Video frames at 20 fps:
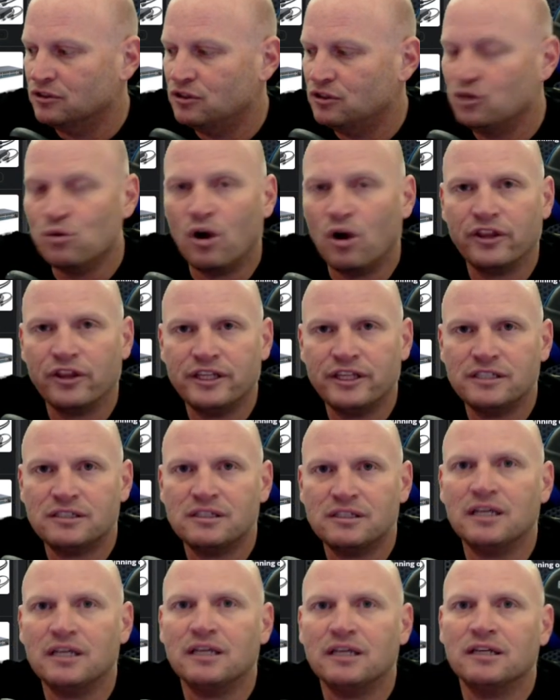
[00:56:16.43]
do all these
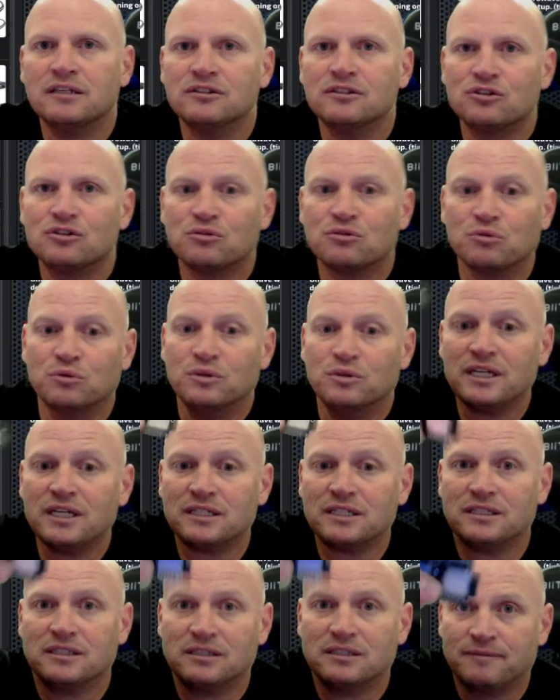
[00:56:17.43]
things through
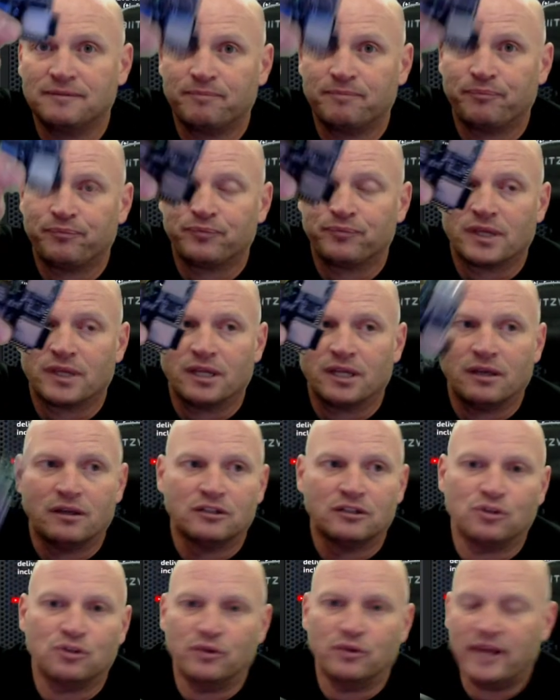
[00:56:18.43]
this.
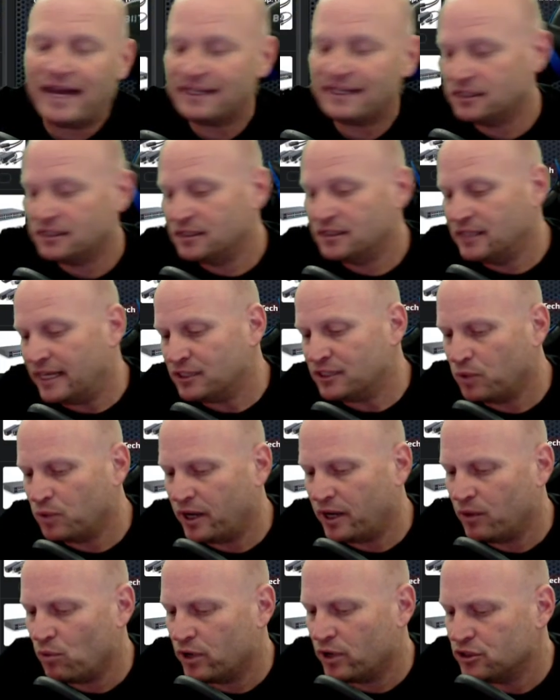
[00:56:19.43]
So that's, that's
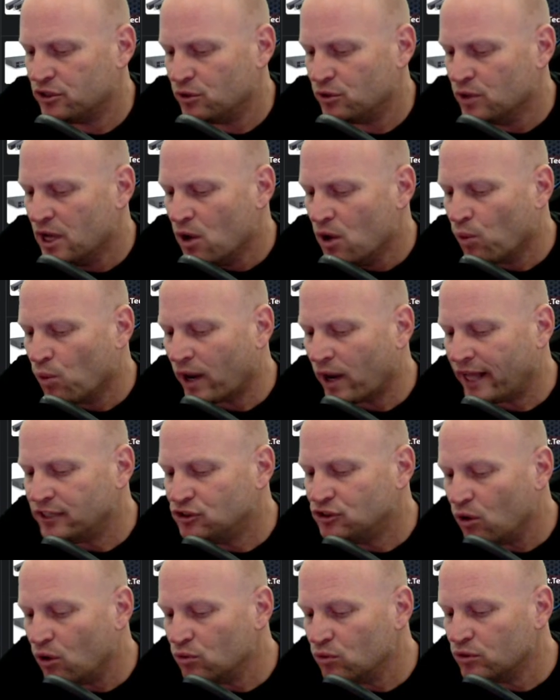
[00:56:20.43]
what I want to do. What I
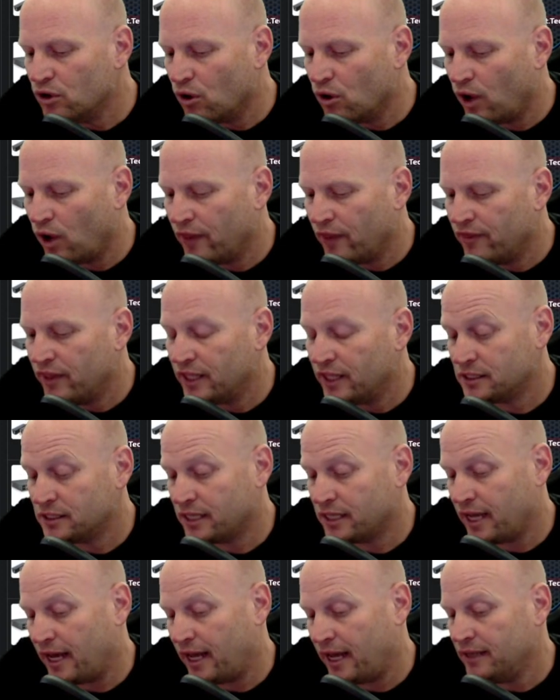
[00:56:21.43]
don't know on this
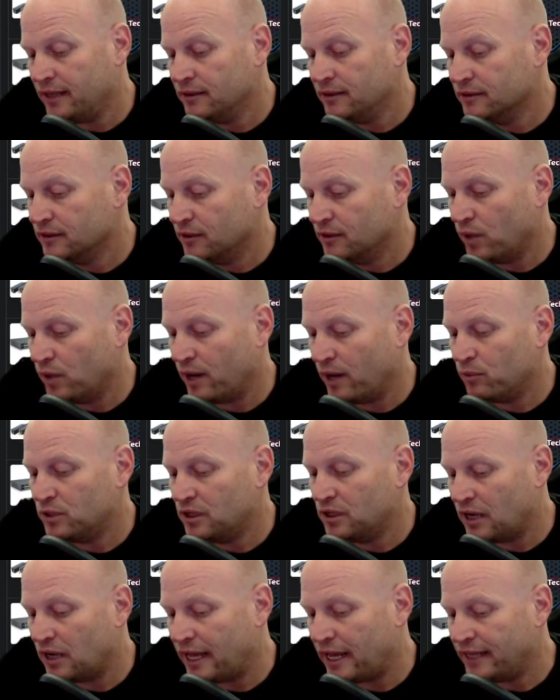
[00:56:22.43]
guy, what I
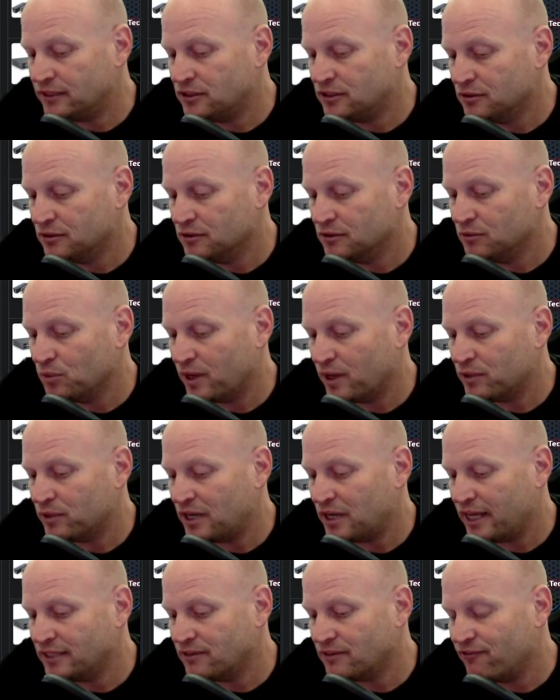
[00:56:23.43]
would like to, what I
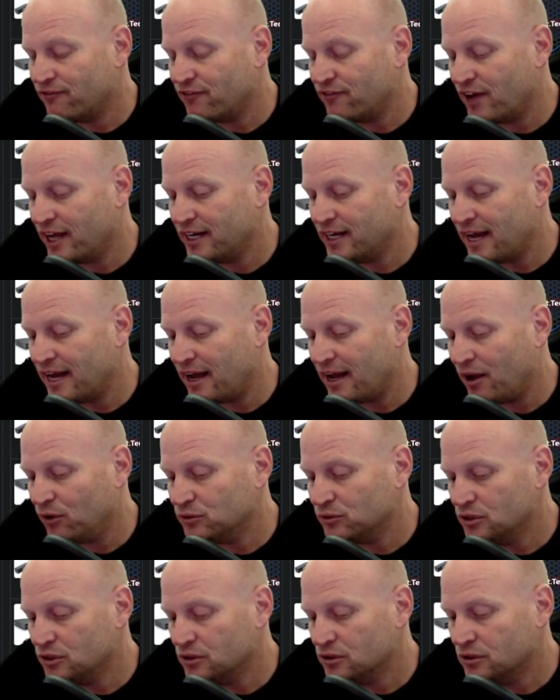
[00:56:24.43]
would like to find
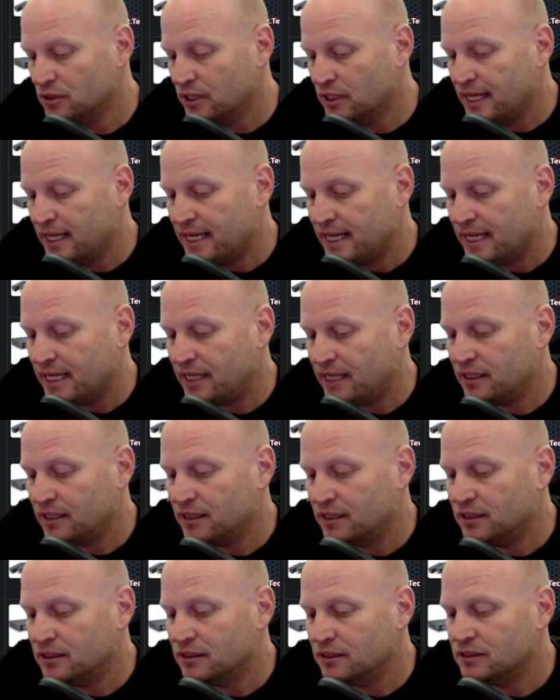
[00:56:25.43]
out
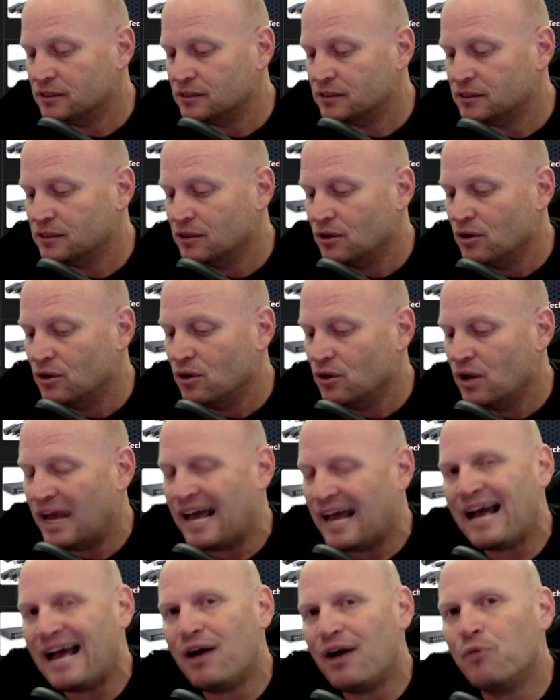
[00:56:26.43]
is
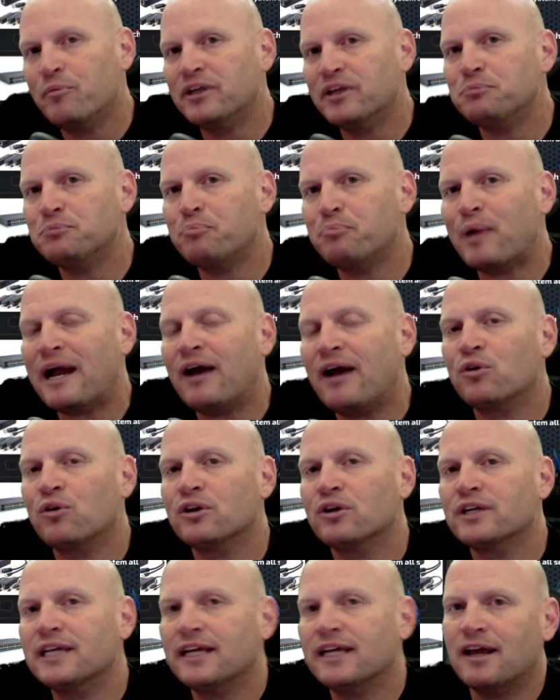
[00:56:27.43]
how much
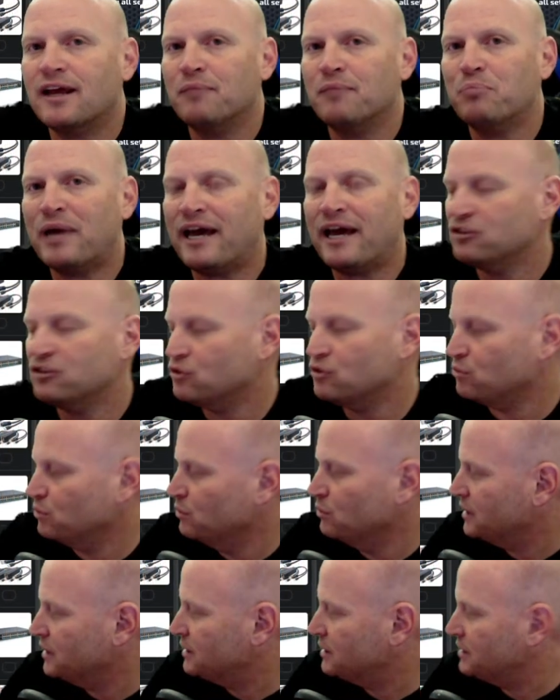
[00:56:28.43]
power can I pass
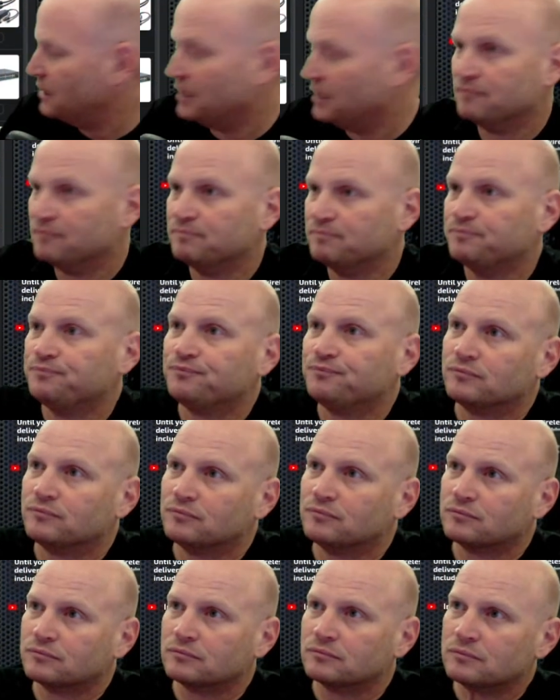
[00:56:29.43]
through this thing?
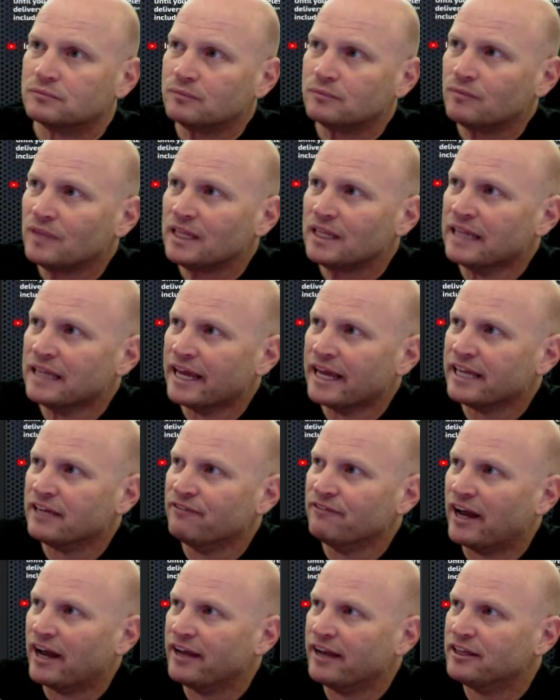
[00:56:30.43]
Like if